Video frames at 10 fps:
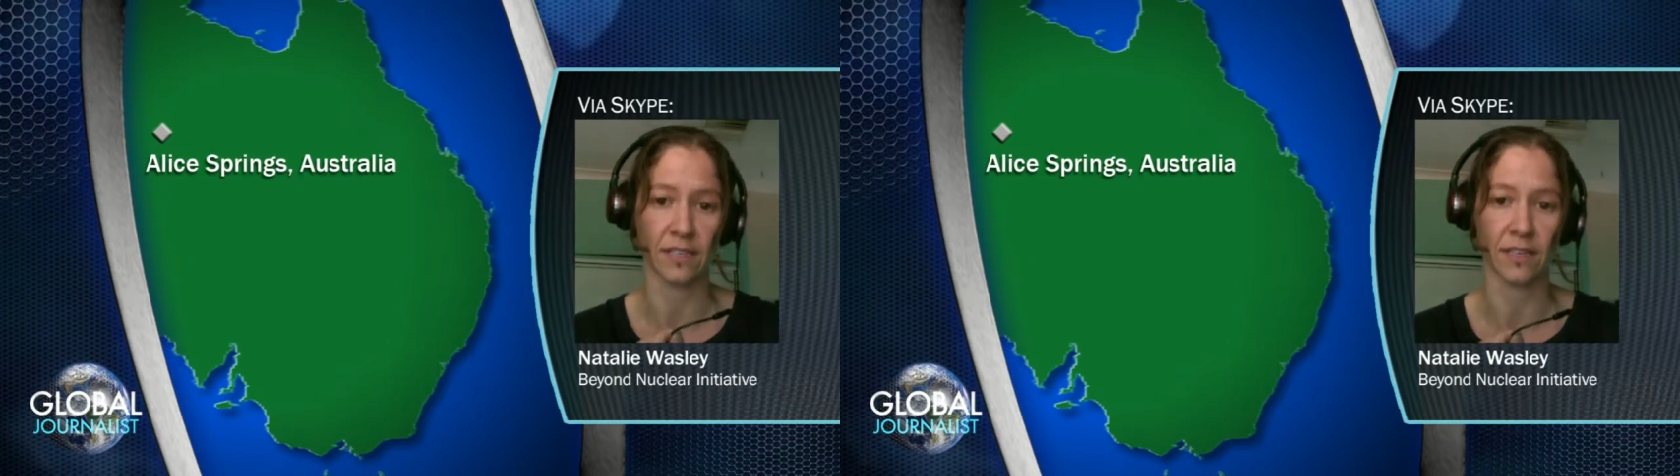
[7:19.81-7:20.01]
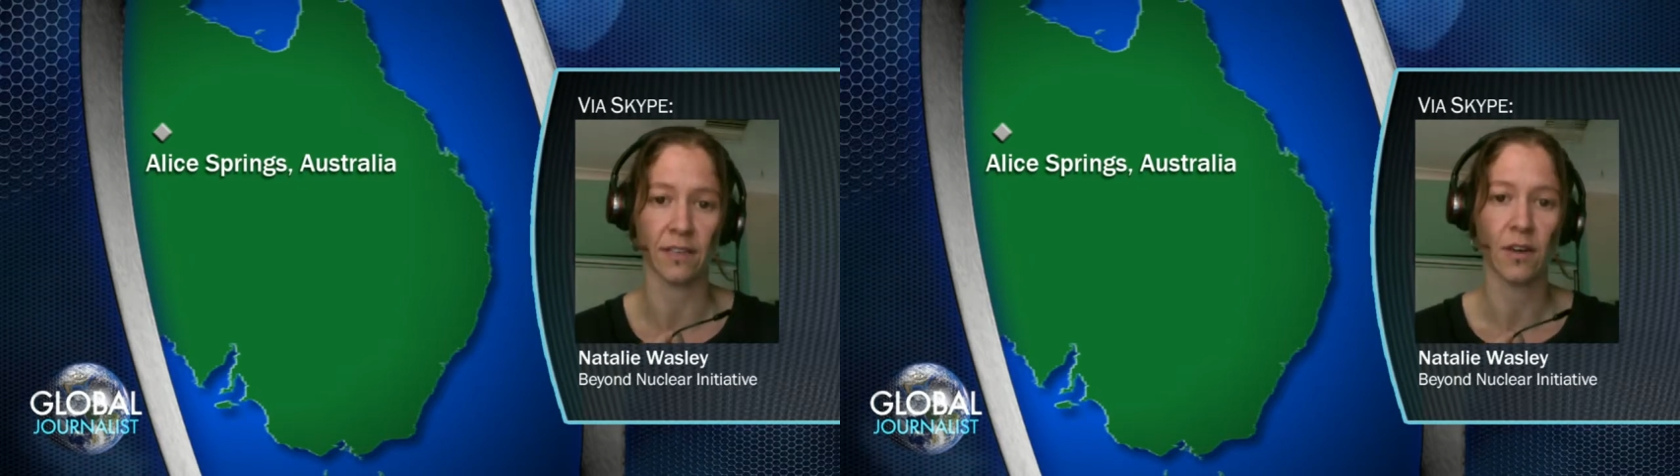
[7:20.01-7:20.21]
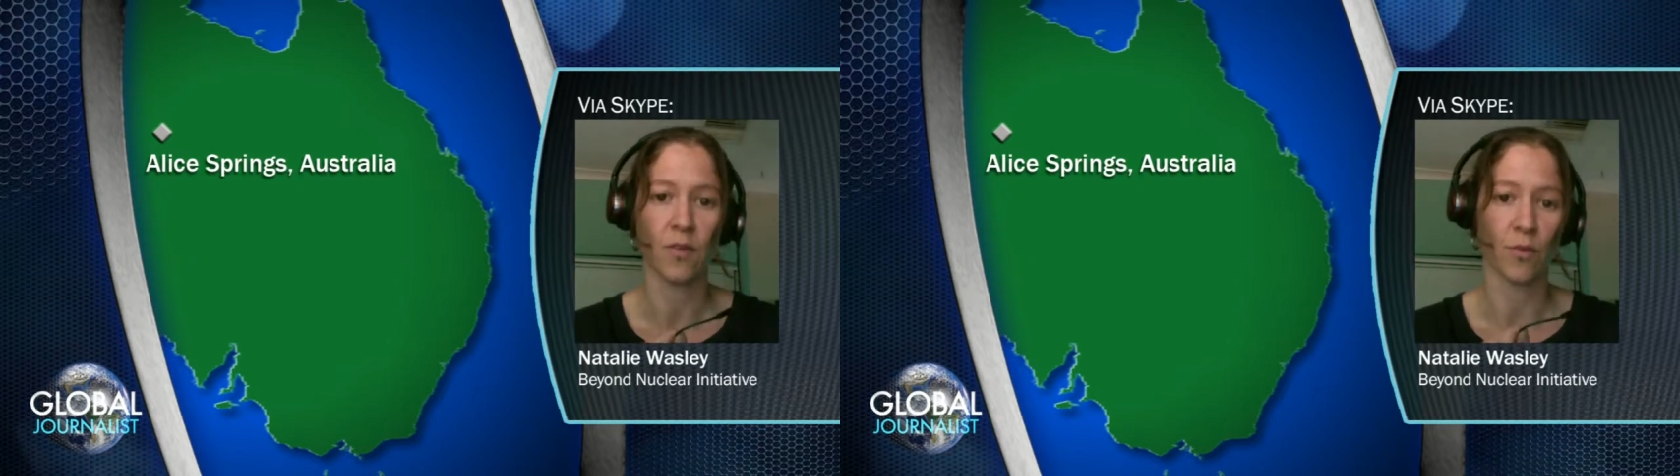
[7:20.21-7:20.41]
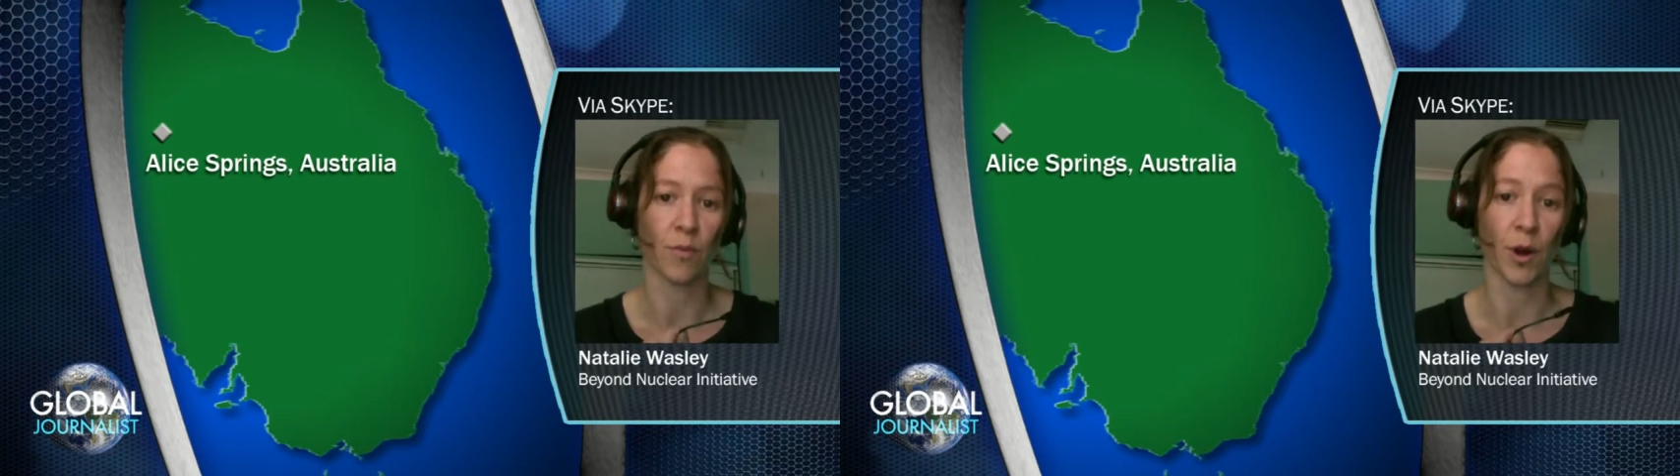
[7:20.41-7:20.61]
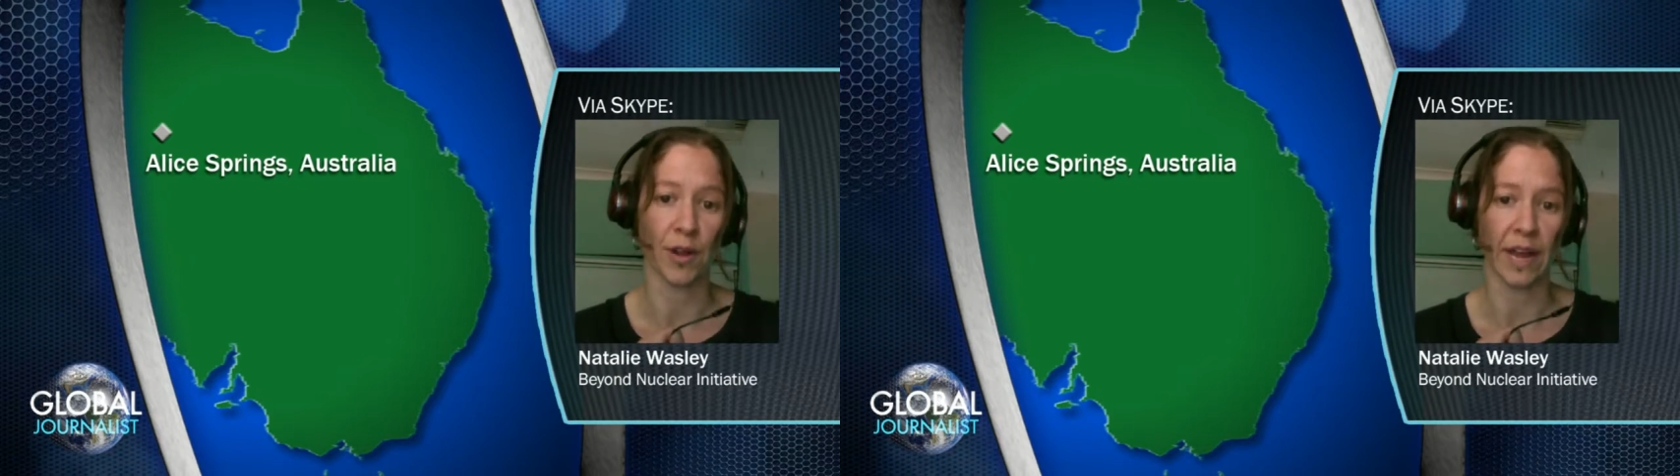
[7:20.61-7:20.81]
to
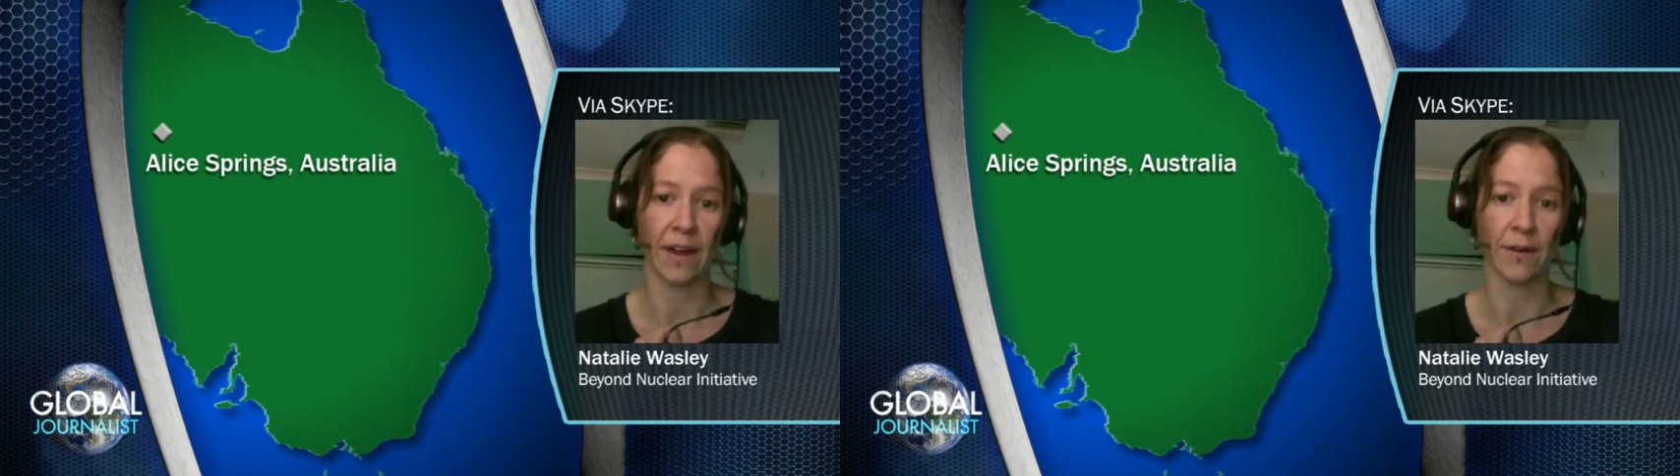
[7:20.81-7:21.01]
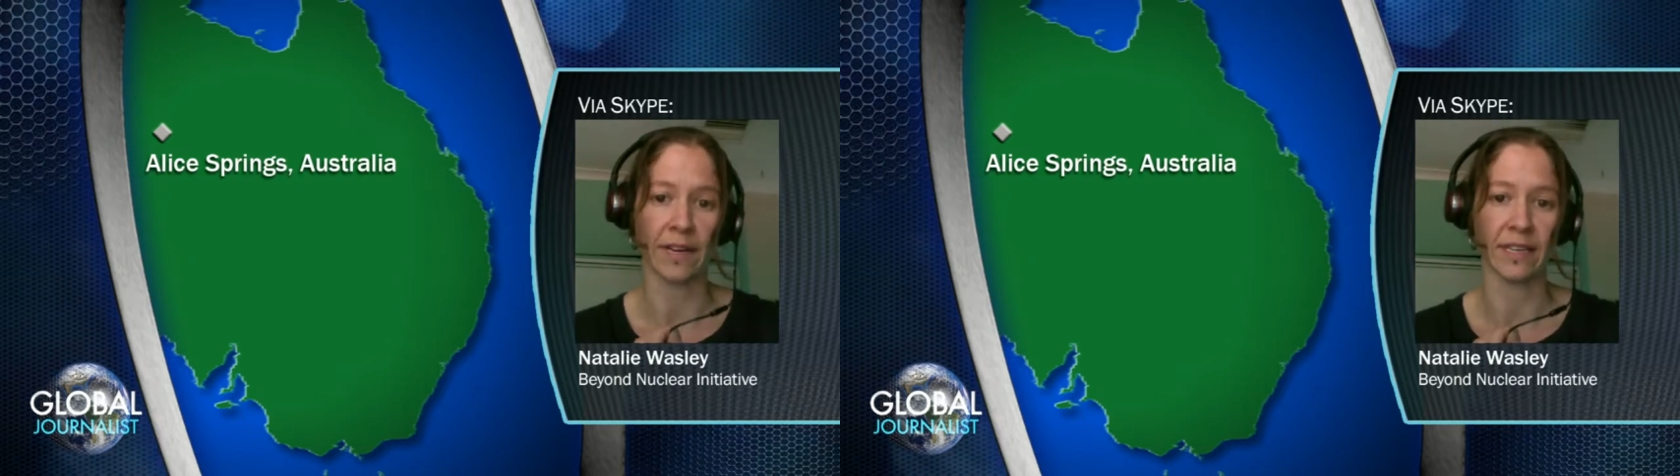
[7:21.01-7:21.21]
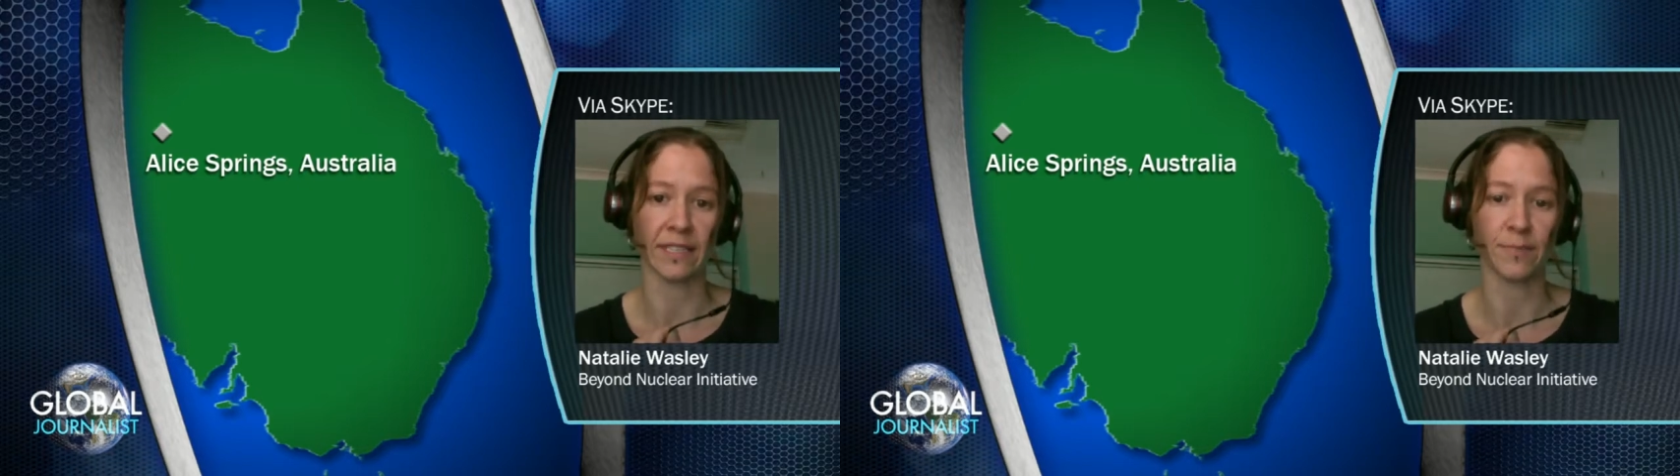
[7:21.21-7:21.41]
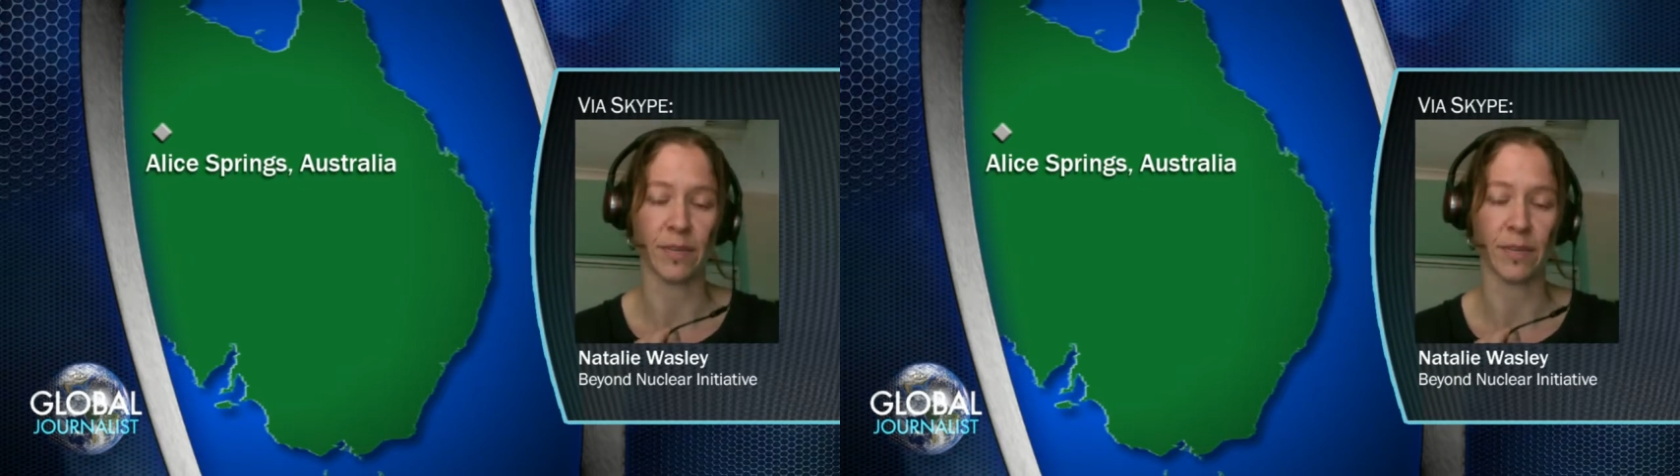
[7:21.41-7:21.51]
remote areas.